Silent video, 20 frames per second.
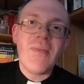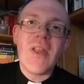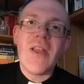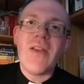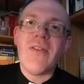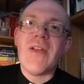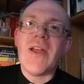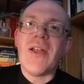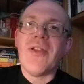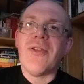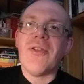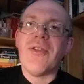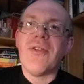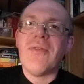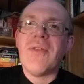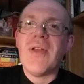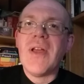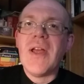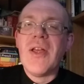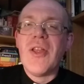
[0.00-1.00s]
around
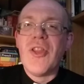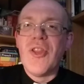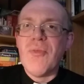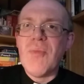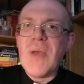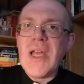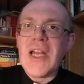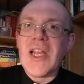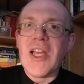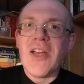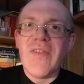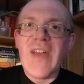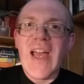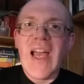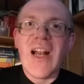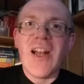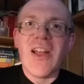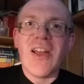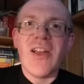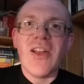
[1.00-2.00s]
the meaning of
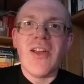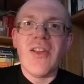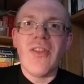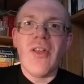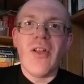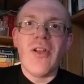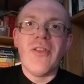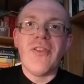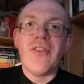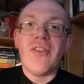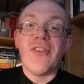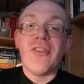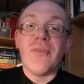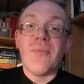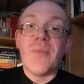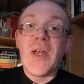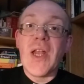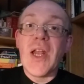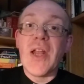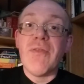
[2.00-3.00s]
Anglican
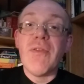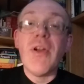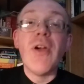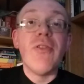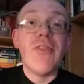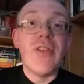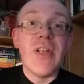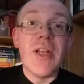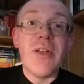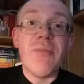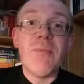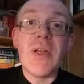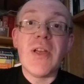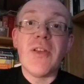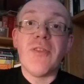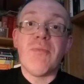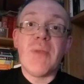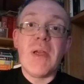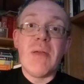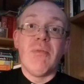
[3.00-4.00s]
Catholicism. I wrote it
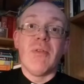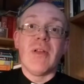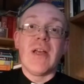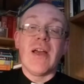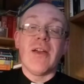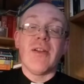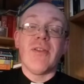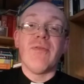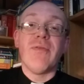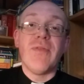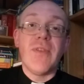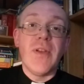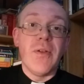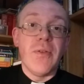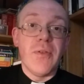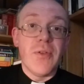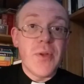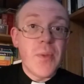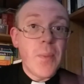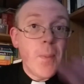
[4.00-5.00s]
because people get
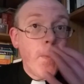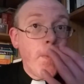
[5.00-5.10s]
confused.